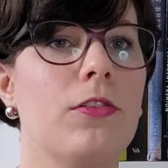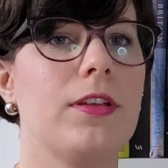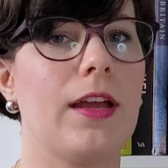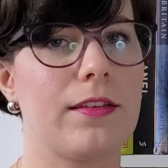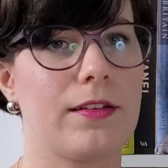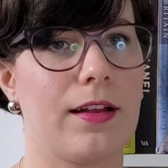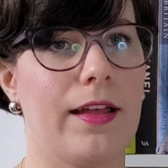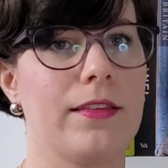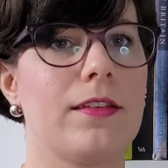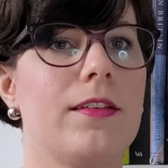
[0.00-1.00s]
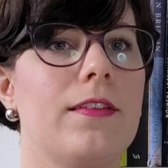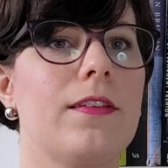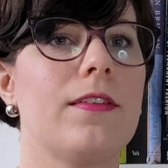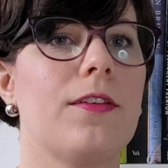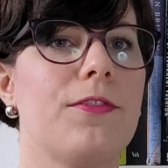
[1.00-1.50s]
On the other hand, this
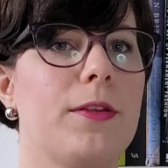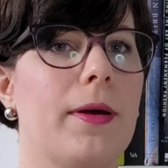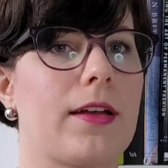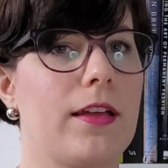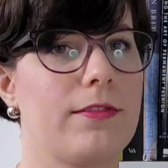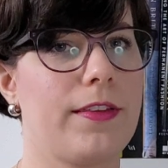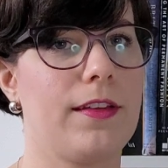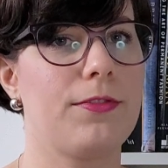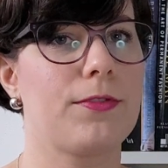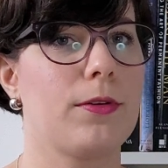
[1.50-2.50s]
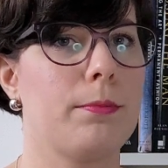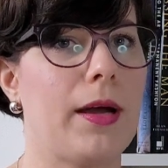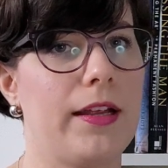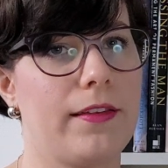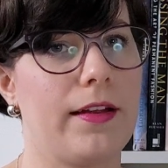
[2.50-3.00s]
is the feedback I received from
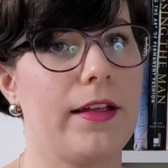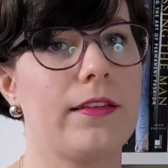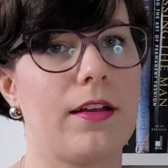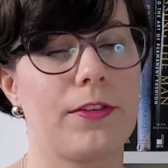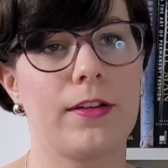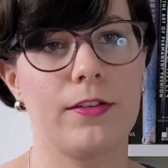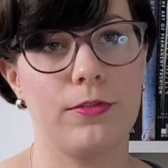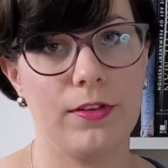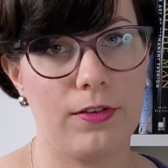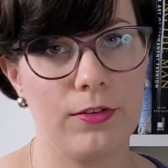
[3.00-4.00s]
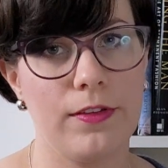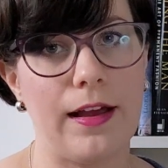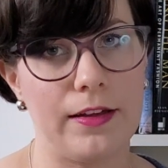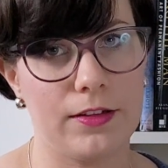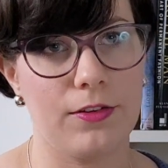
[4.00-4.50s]
my client after an
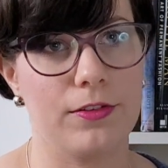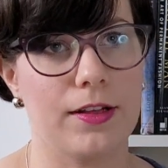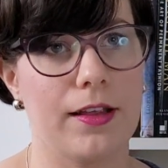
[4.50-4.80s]
online color